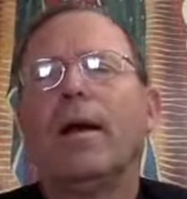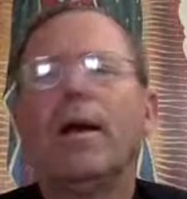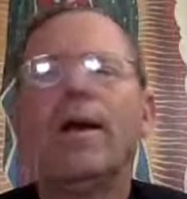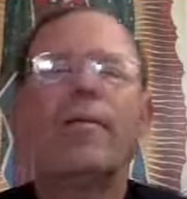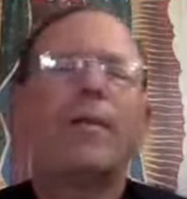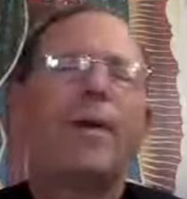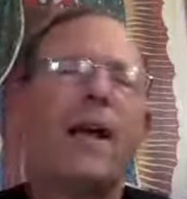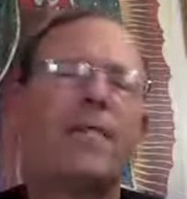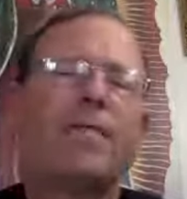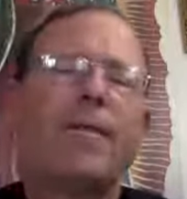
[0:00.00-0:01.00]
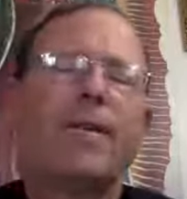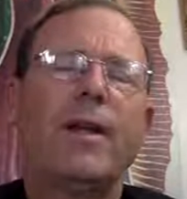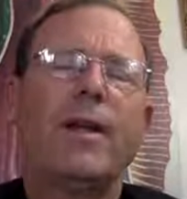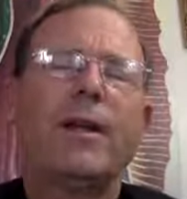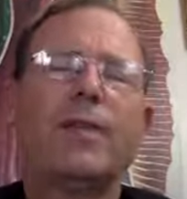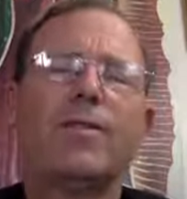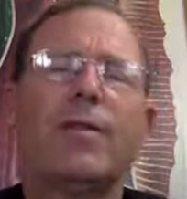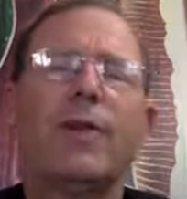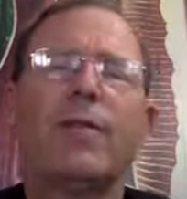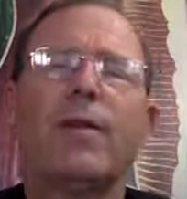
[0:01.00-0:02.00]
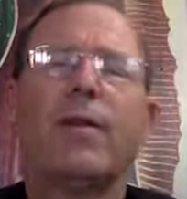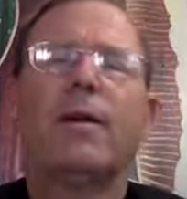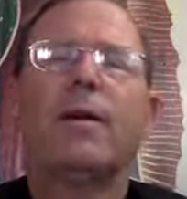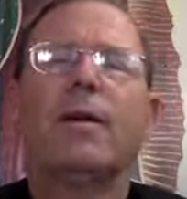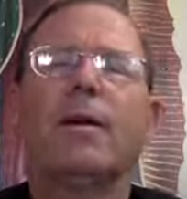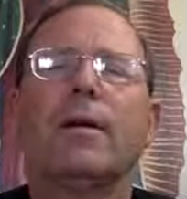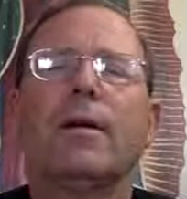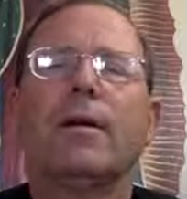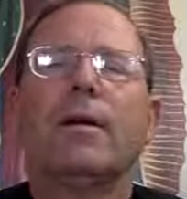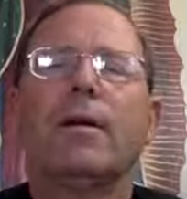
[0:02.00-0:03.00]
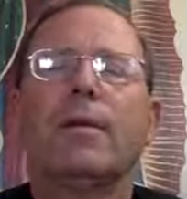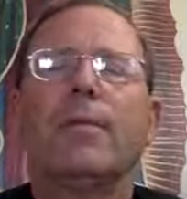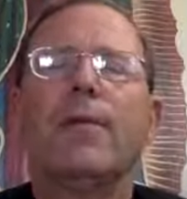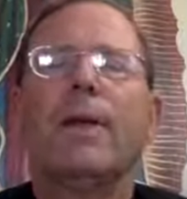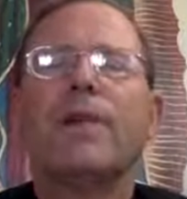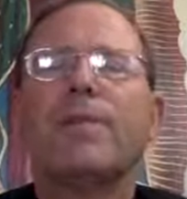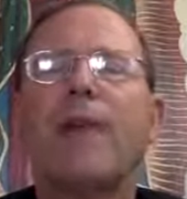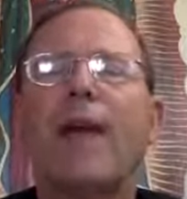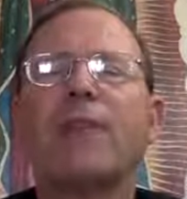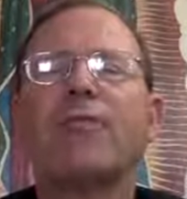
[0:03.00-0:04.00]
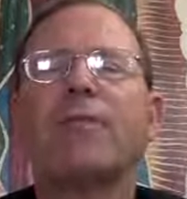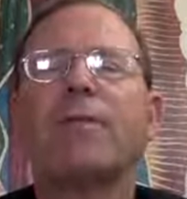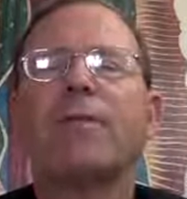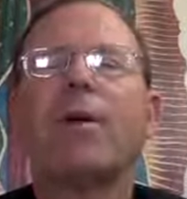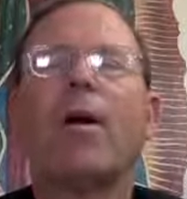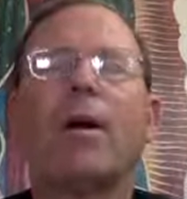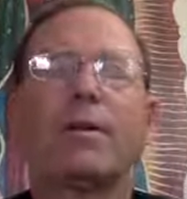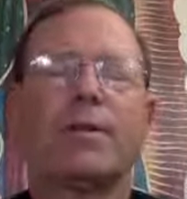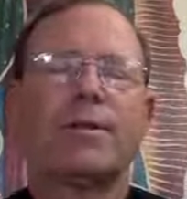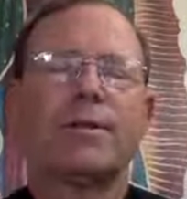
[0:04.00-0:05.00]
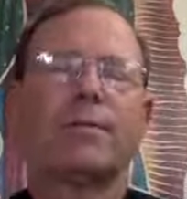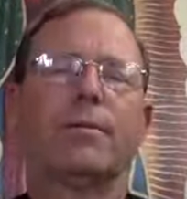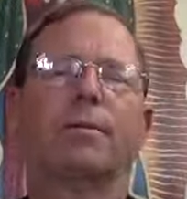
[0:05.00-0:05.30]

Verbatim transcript: Think over the past 50 years, one of the biggest pastoral flaws